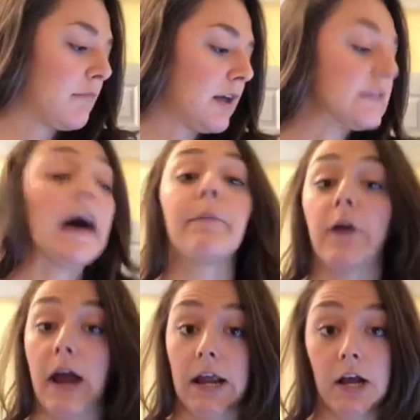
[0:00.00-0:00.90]

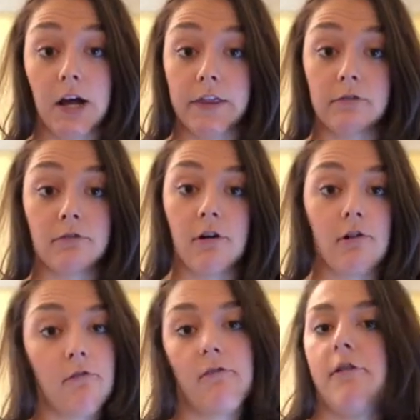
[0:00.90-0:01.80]
Elaborate on the
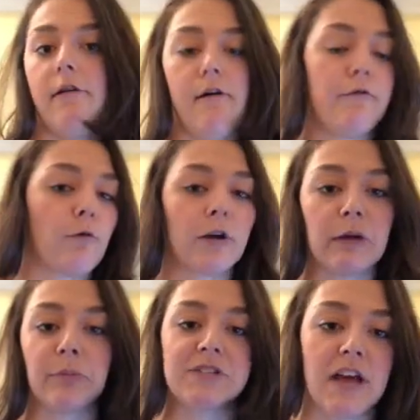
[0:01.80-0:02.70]
role of
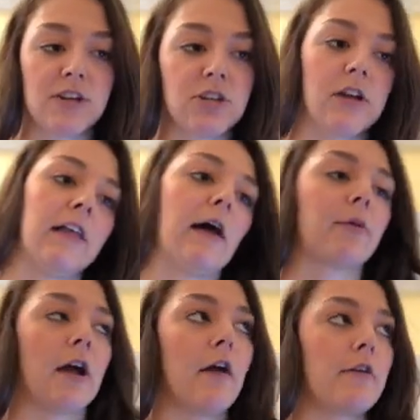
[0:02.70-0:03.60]
organ protection,
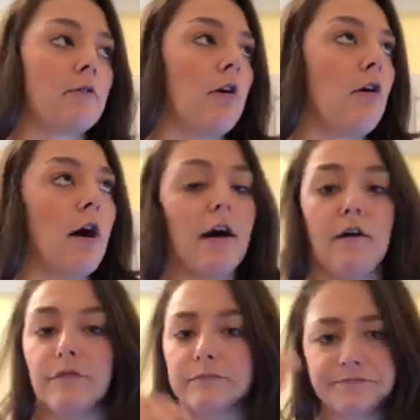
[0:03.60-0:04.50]
elaborate on the role
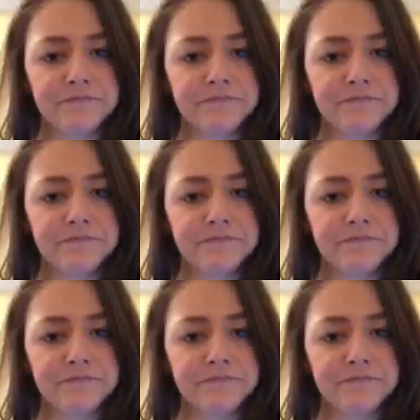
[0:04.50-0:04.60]
of